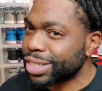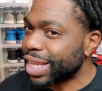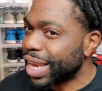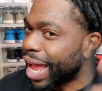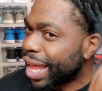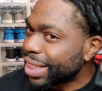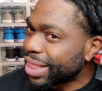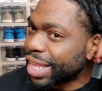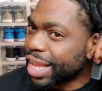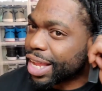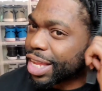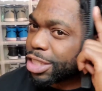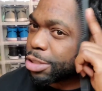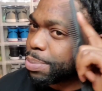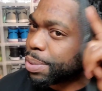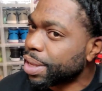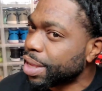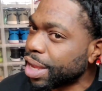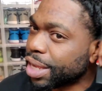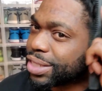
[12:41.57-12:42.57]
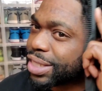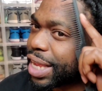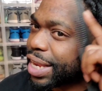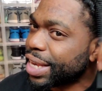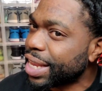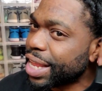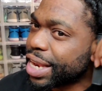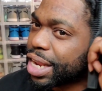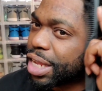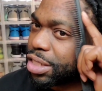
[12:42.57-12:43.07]
And I think it's because they
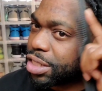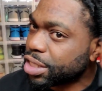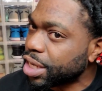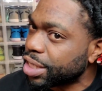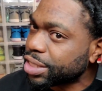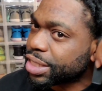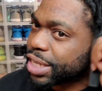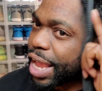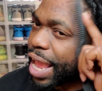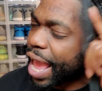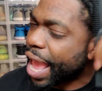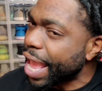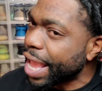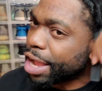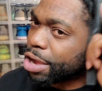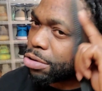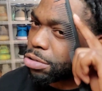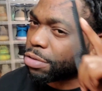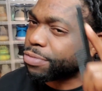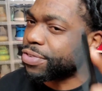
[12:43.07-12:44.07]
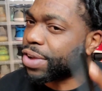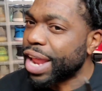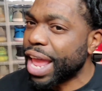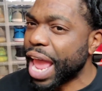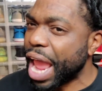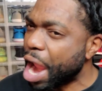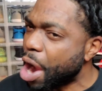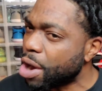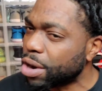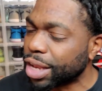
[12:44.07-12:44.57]
didn't adjust their angles for the
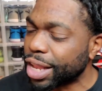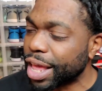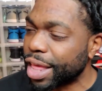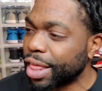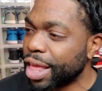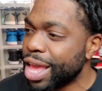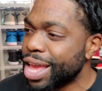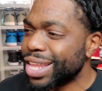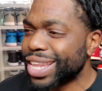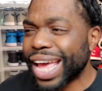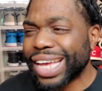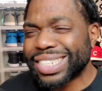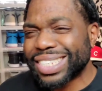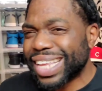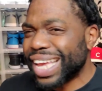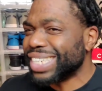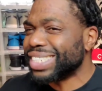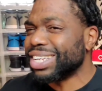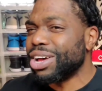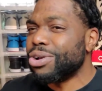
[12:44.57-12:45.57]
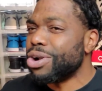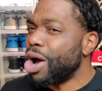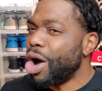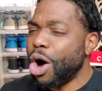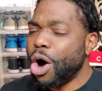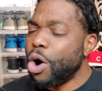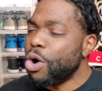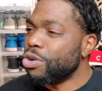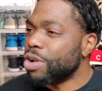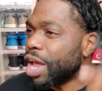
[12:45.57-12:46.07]
hair length. That's on a
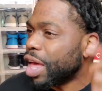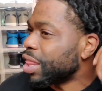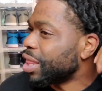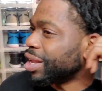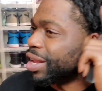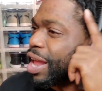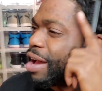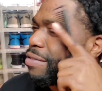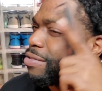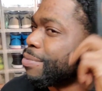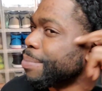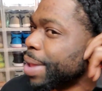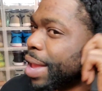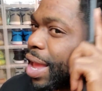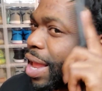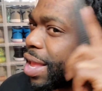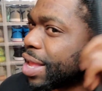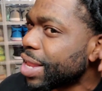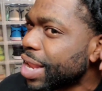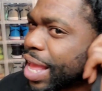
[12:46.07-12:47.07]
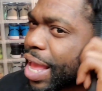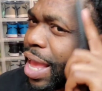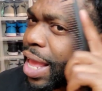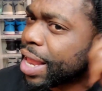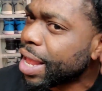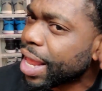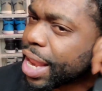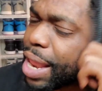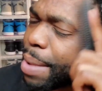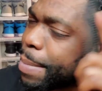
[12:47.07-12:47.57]
whole nother level, man.
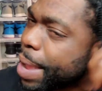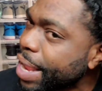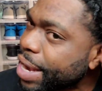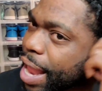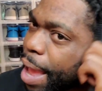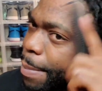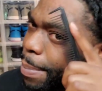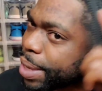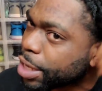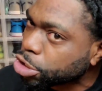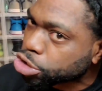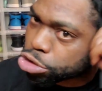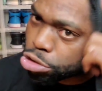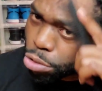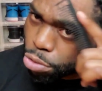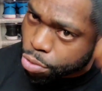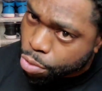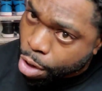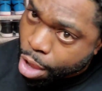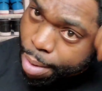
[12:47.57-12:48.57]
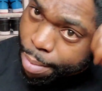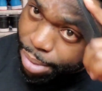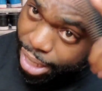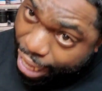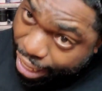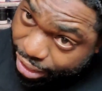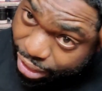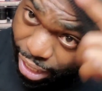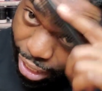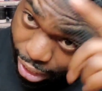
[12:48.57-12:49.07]
And it may not be true, but
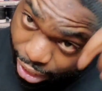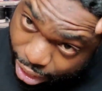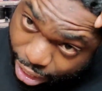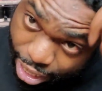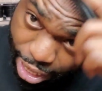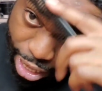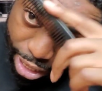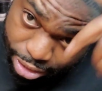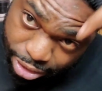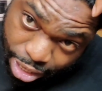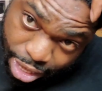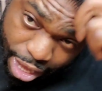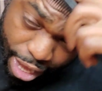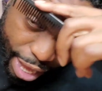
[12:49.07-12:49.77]
I think it is.